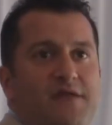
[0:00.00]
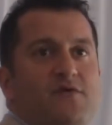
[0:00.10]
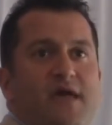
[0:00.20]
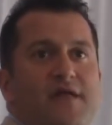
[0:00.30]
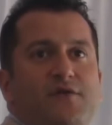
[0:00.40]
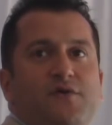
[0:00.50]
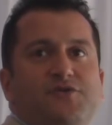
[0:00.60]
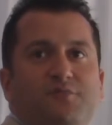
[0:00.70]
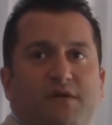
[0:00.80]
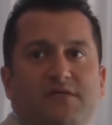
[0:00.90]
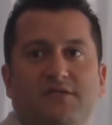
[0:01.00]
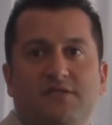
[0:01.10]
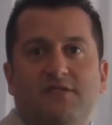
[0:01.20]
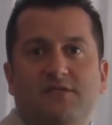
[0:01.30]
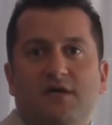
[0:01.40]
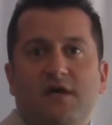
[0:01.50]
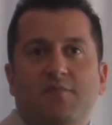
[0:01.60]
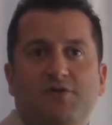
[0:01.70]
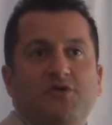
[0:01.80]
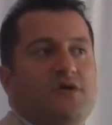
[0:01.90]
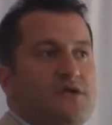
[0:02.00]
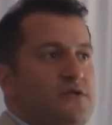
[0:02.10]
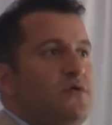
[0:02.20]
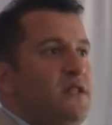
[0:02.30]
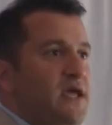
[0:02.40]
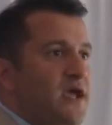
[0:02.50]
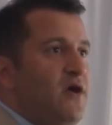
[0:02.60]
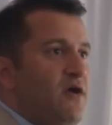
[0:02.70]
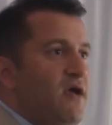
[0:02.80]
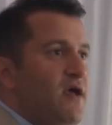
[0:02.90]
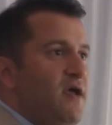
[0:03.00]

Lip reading: and you can't do at your business, but you can do it here.